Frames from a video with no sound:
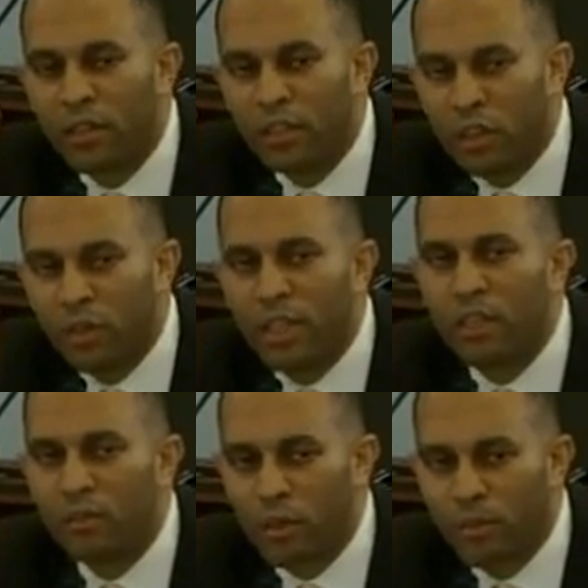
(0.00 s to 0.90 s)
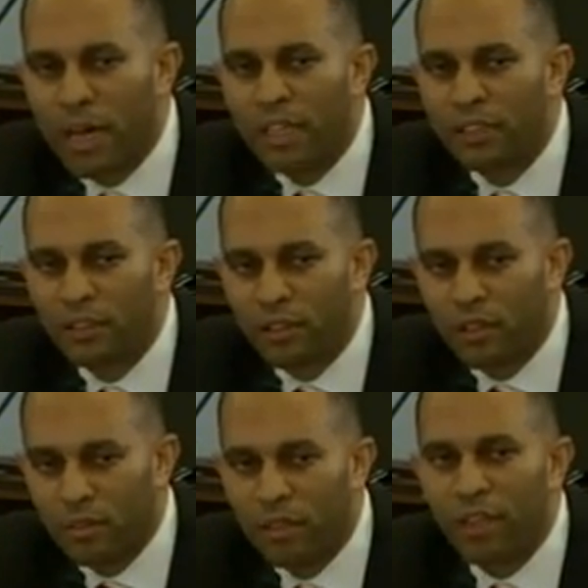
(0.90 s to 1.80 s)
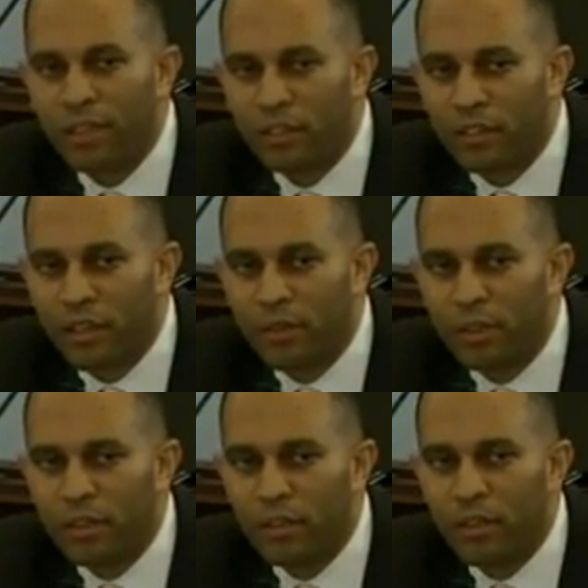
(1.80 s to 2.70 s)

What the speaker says: low-income or modest Americans. Is that right?